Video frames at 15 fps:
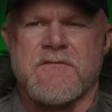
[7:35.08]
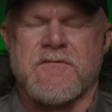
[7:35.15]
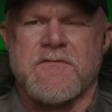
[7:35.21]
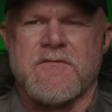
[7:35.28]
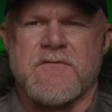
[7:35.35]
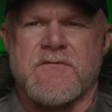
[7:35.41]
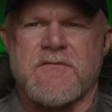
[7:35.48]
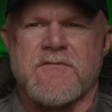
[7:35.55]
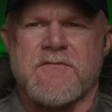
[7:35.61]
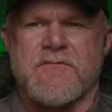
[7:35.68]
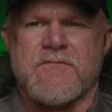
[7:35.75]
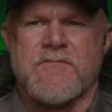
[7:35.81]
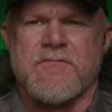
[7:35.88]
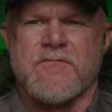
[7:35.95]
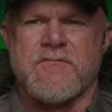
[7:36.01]

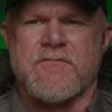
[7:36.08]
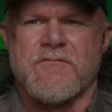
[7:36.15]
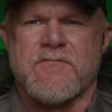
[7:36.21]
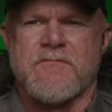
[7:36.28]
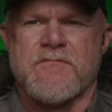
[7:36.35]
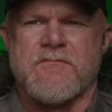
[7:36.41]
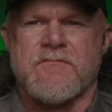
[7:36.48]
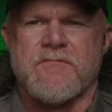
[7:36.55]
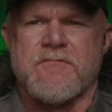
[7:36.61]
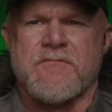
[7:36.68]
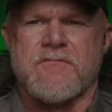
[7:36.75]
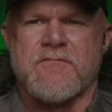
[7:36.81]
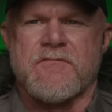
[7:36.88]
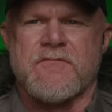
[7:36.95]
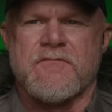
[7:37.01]

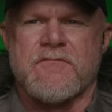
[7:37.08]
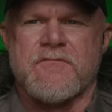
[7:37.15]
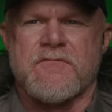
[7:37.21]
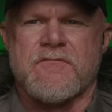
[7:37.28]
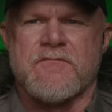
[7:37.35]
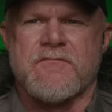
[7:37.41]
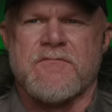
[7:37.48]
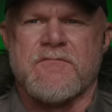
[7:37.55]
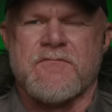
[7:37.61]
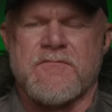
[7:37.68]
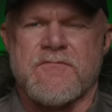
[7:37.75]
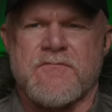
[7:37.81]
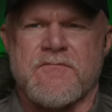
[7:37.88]
(silent)